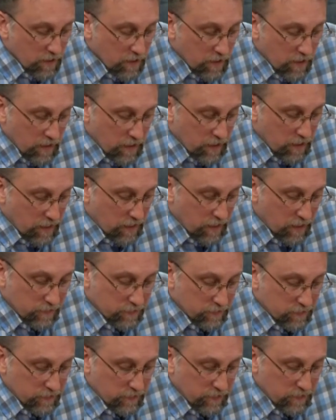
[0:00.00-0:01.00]

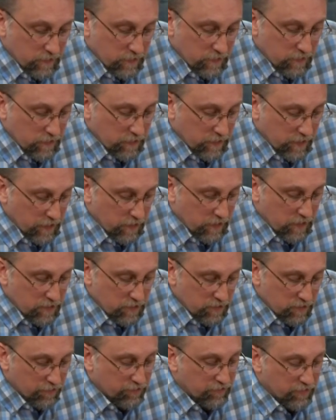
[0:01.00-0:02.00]

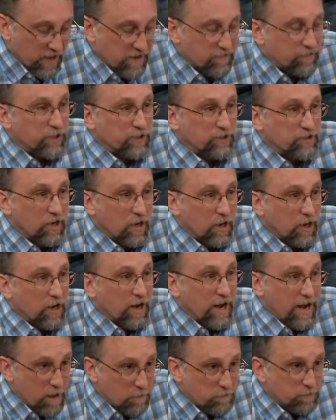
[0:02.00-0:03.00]
The flavors are
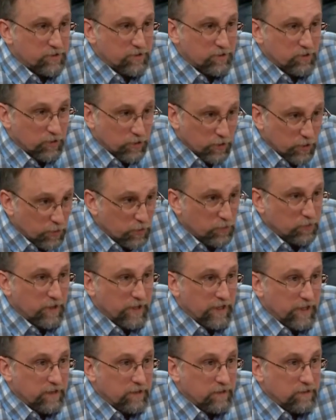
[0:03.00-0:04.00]

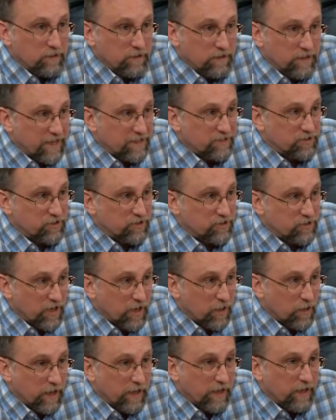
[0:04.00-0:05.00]
absolutely
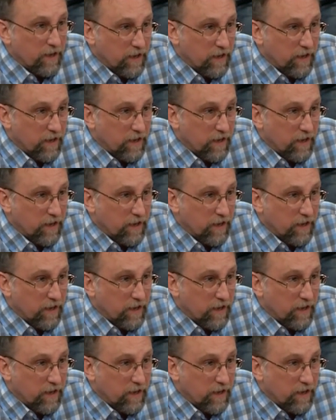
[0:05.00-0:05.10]
necessary,